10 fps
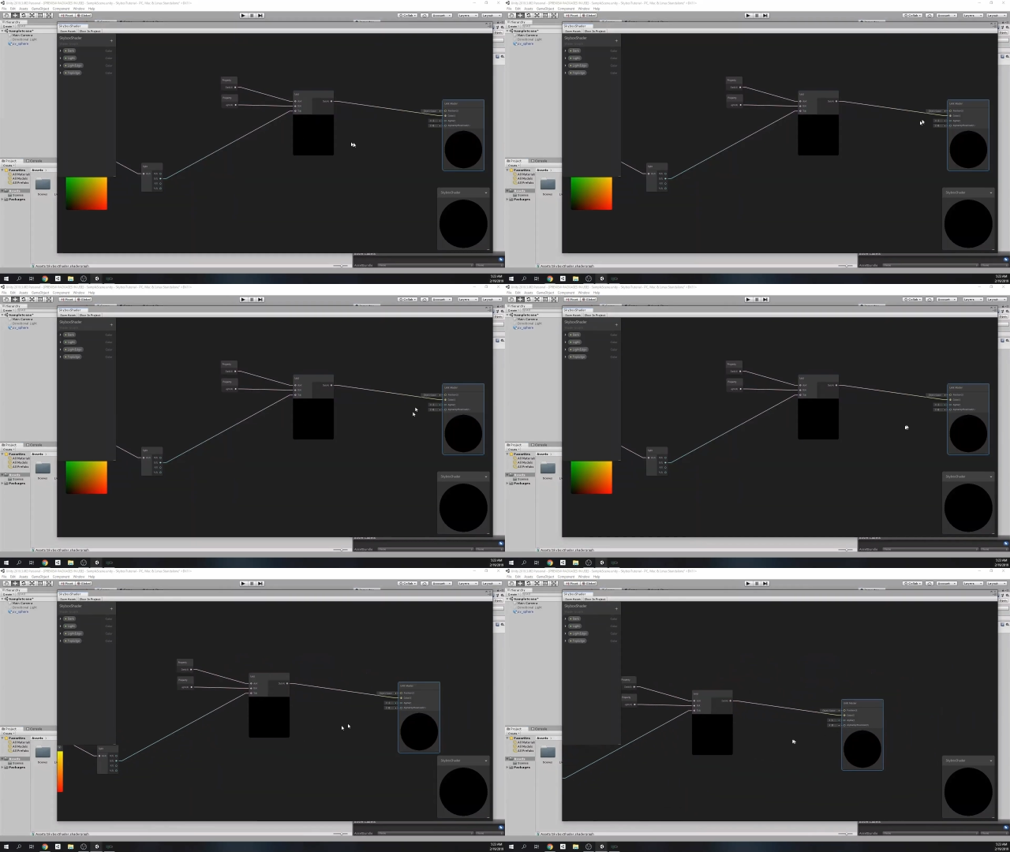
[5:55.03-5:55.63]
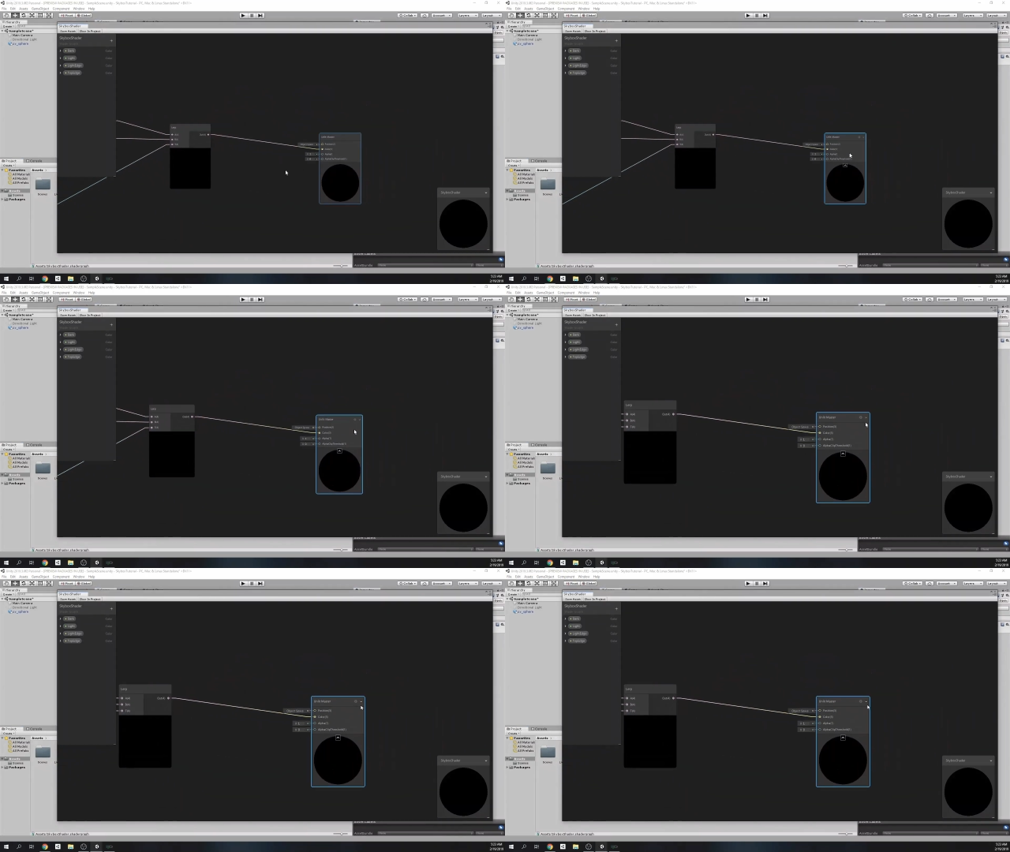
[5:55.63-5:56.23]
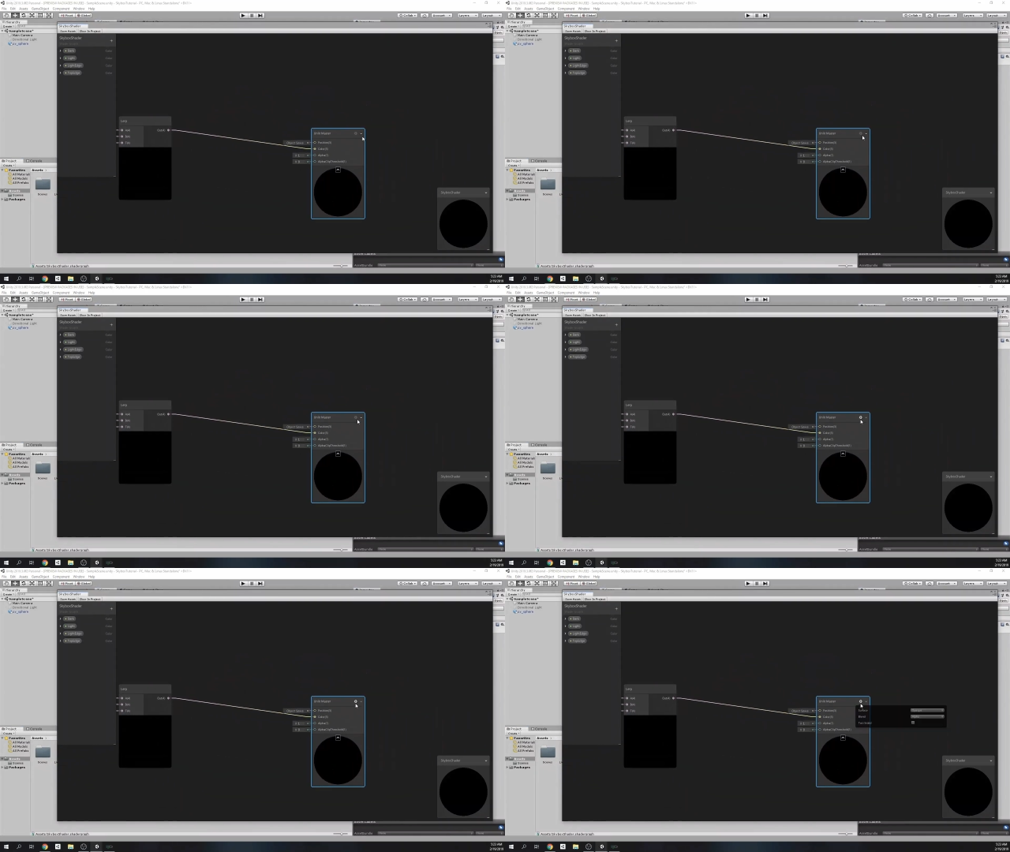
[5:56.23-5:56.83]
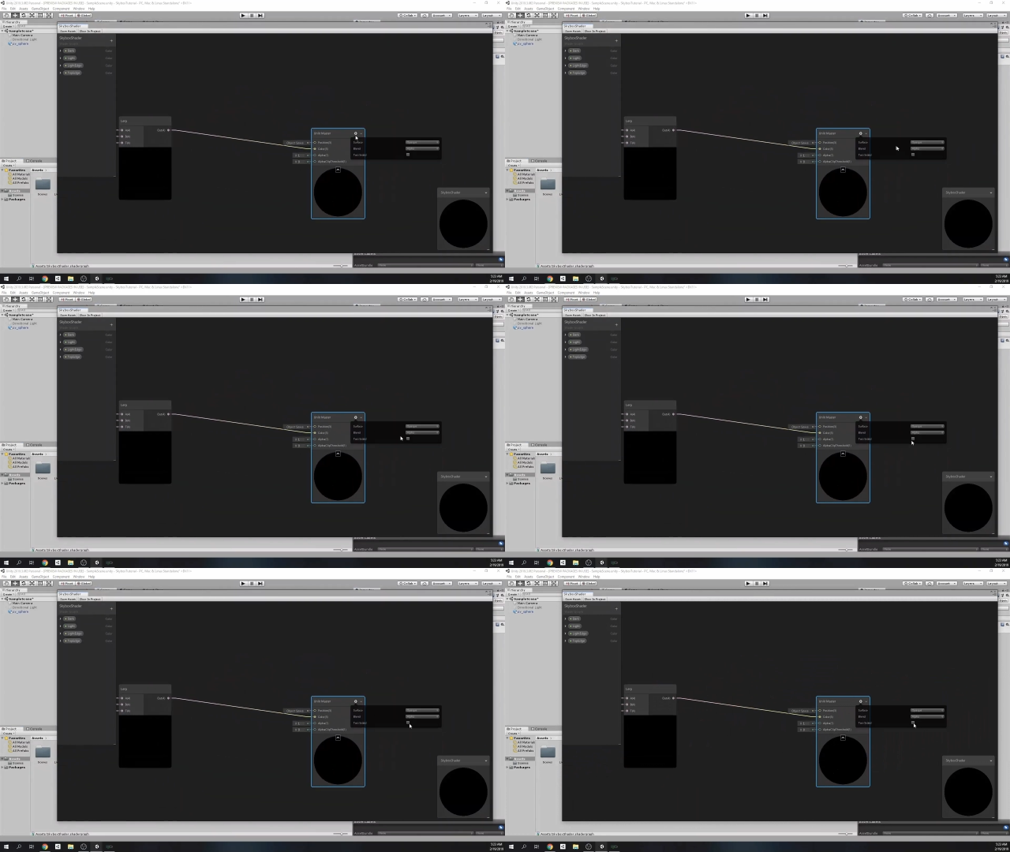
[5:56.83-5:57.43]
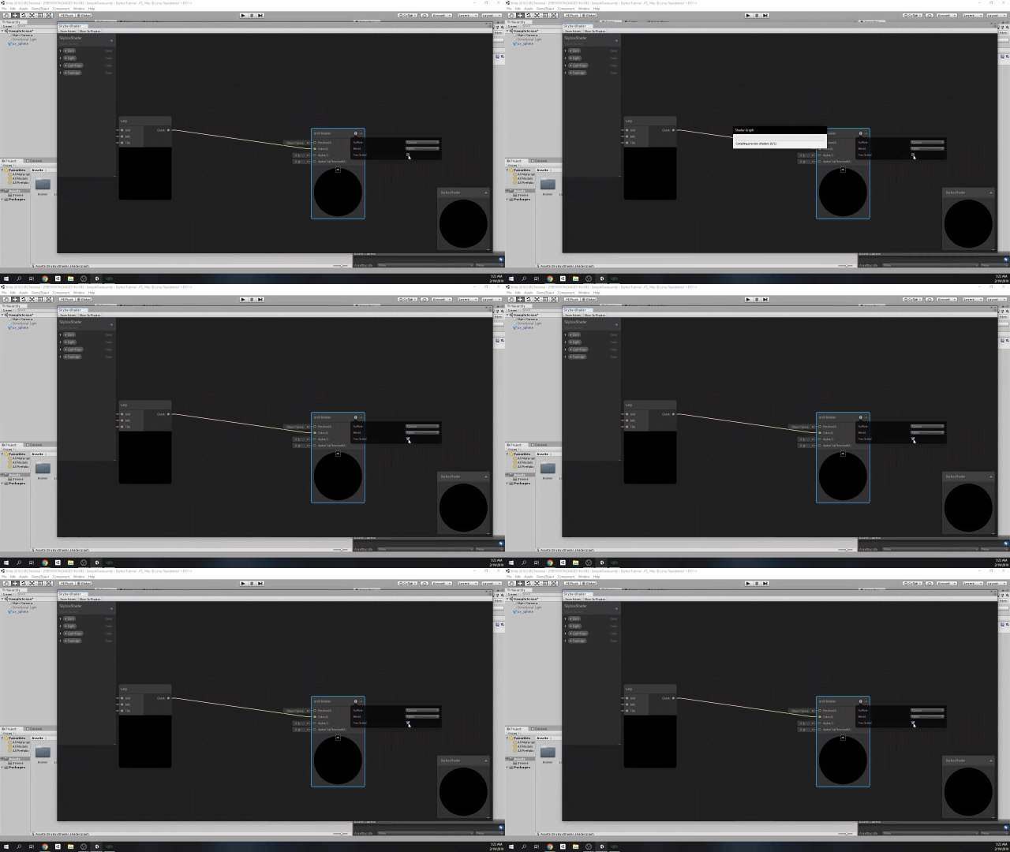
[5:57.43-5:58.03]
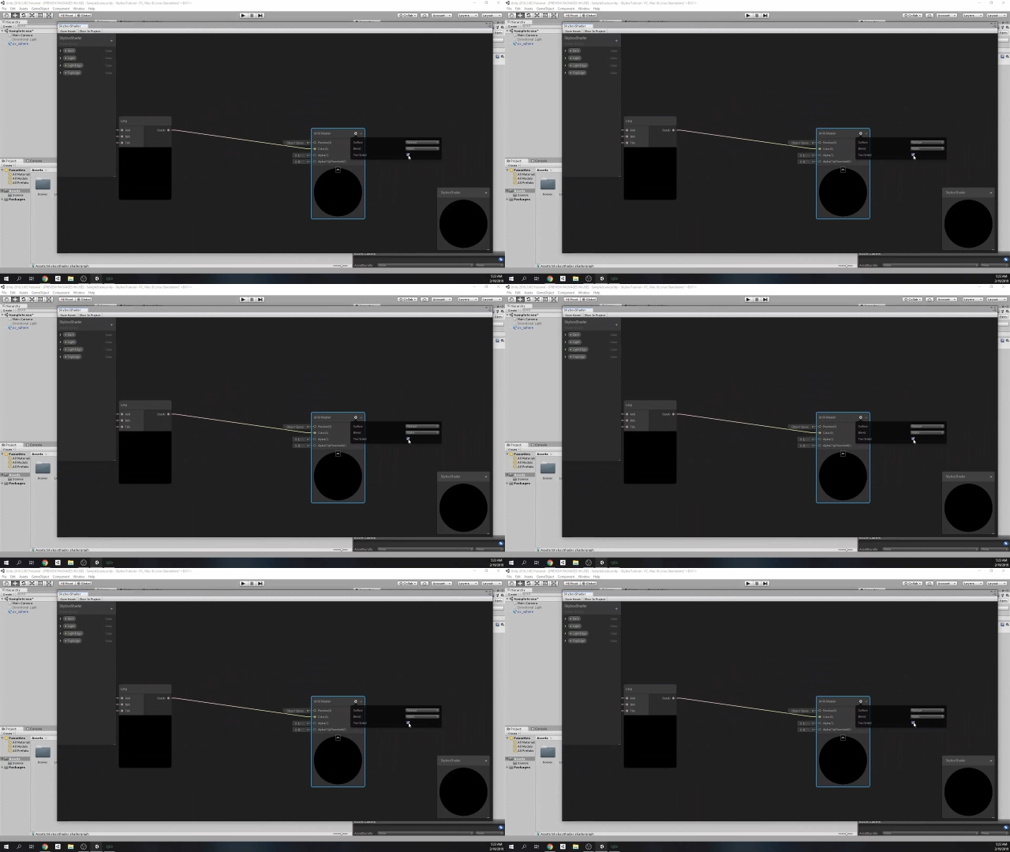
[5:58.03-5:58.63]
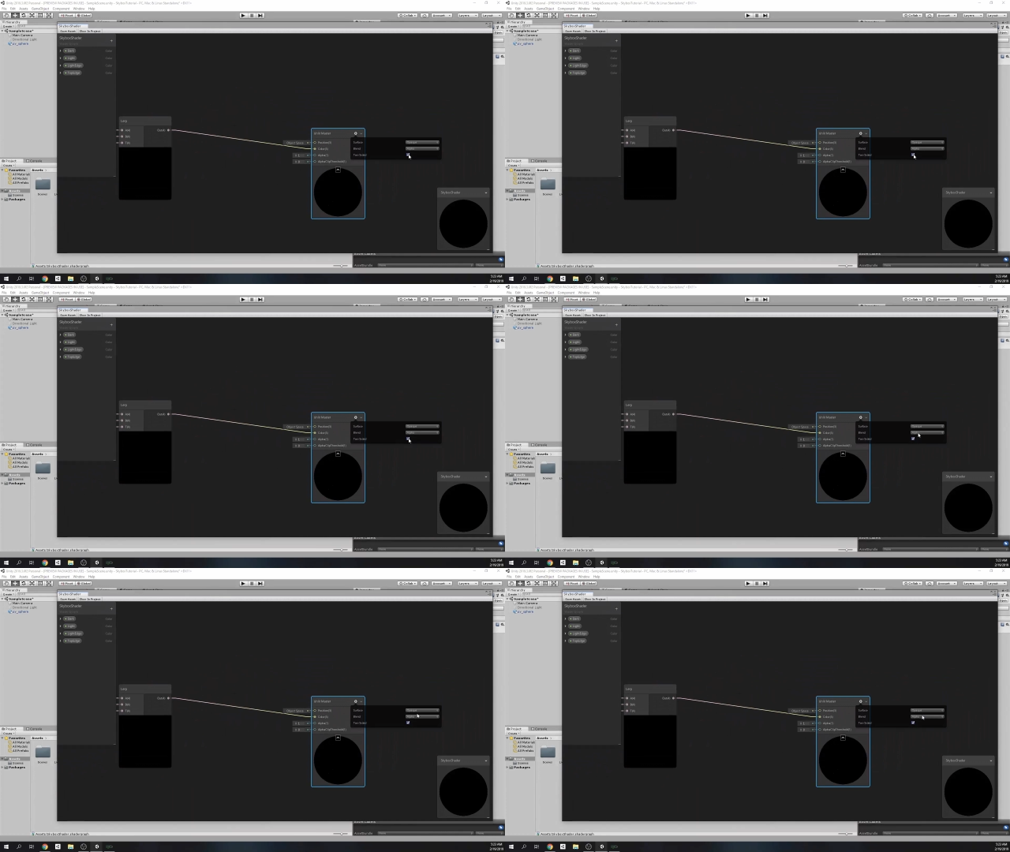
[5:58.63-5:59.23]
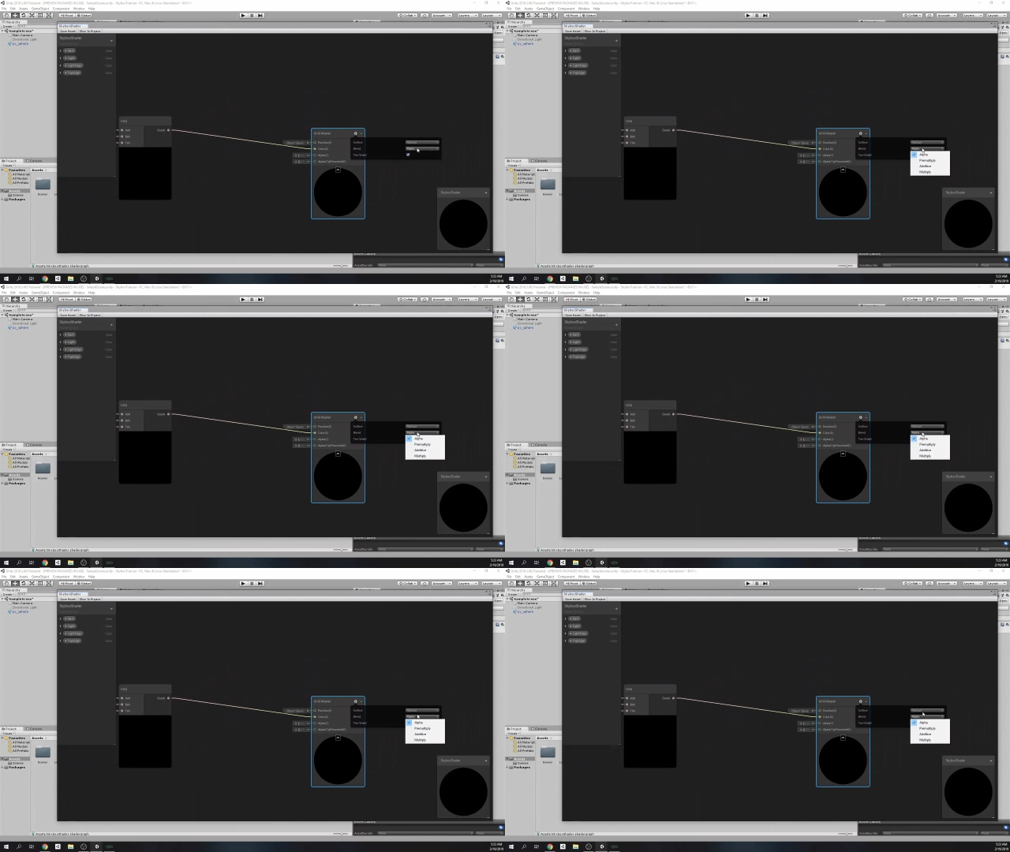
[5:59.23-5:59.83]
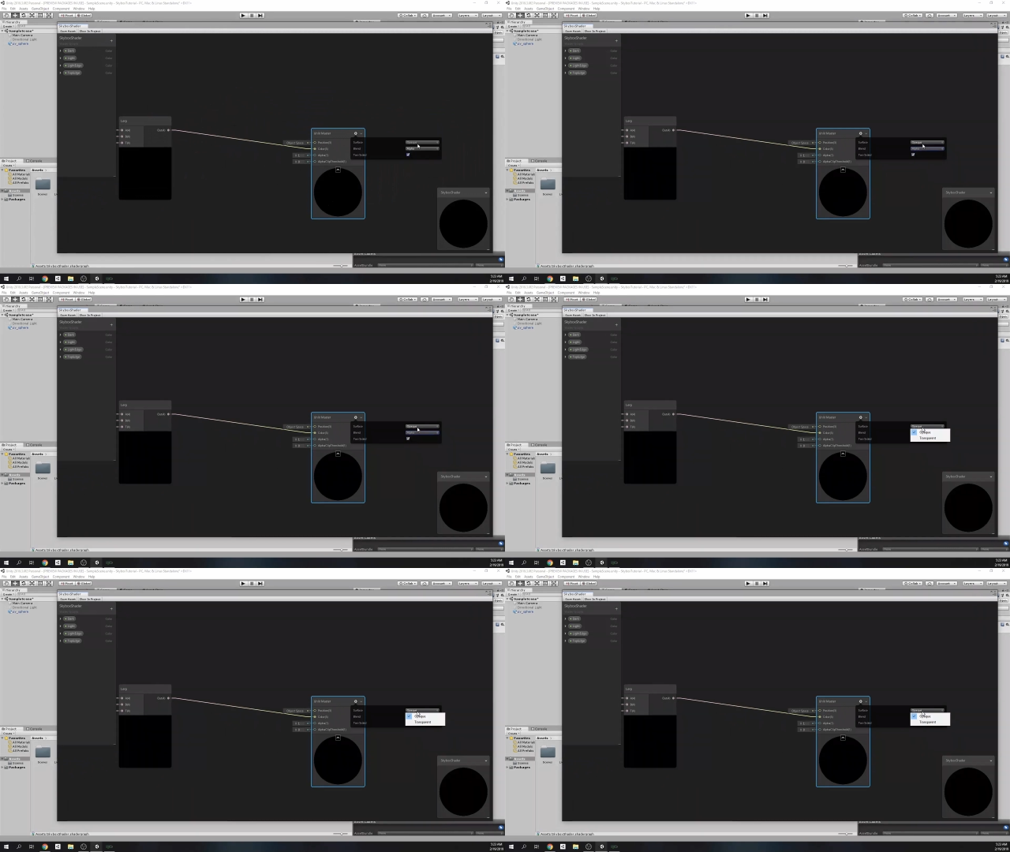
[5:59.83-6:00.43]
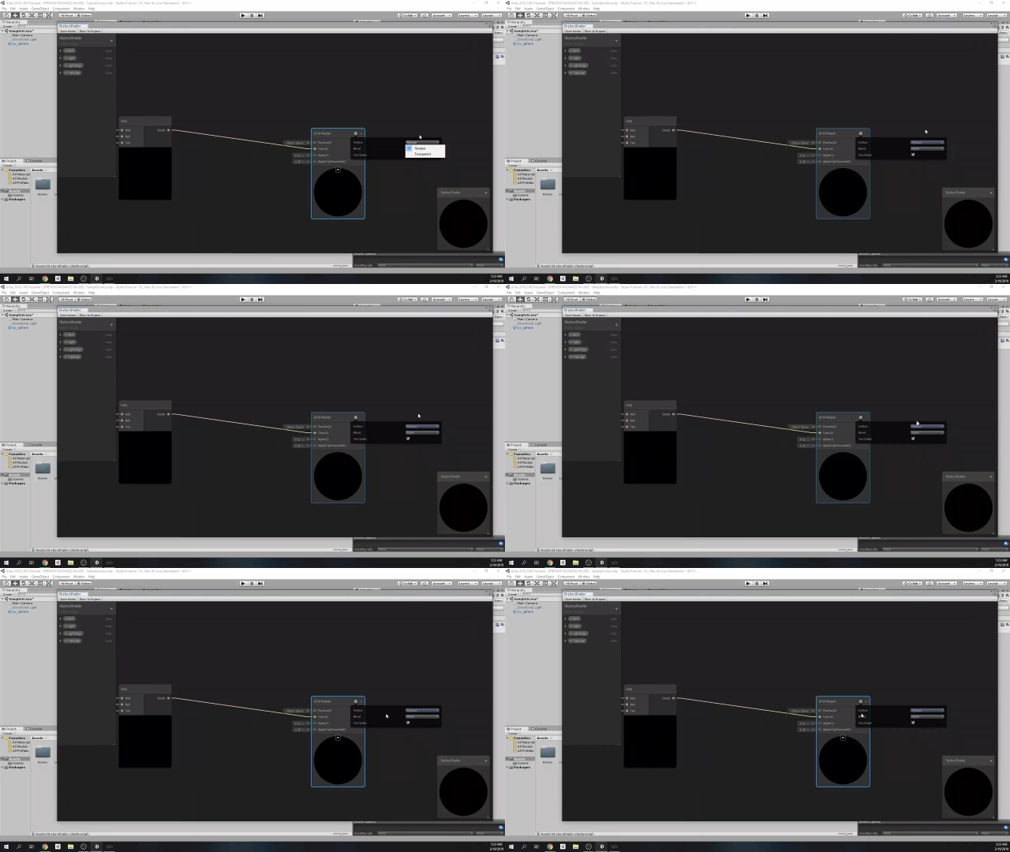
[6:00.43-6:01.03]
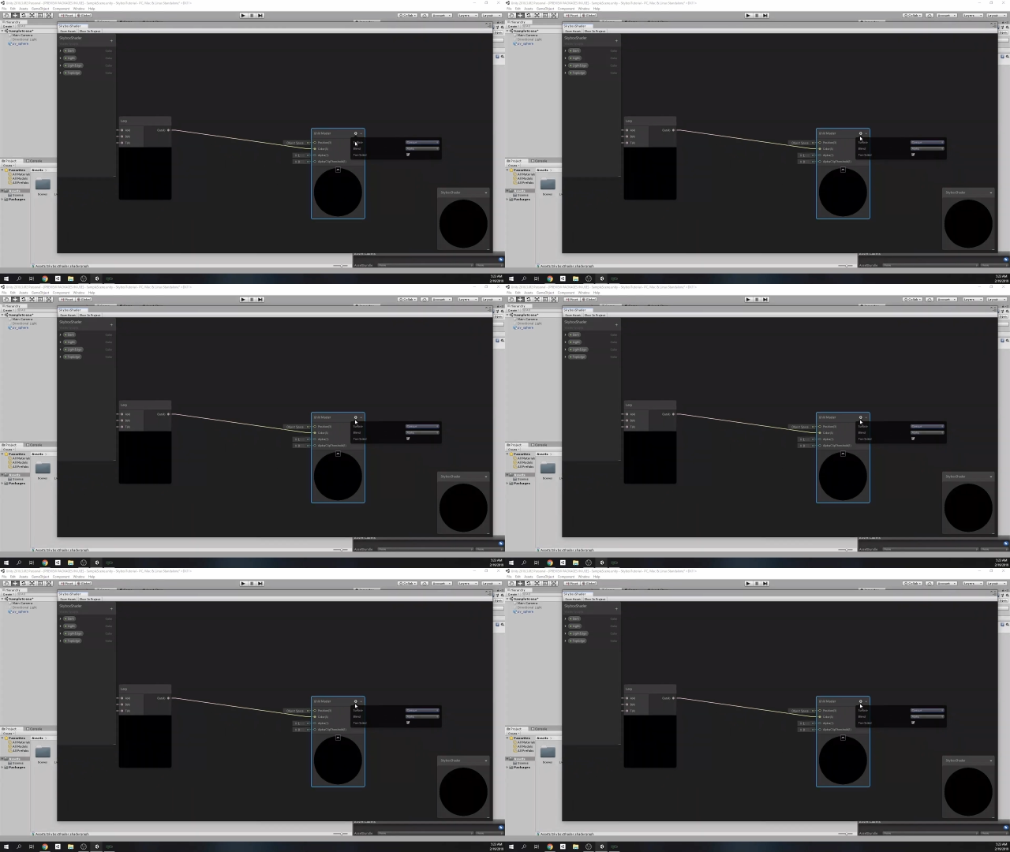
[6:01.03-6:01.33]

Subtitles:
[unreadable: no face in view]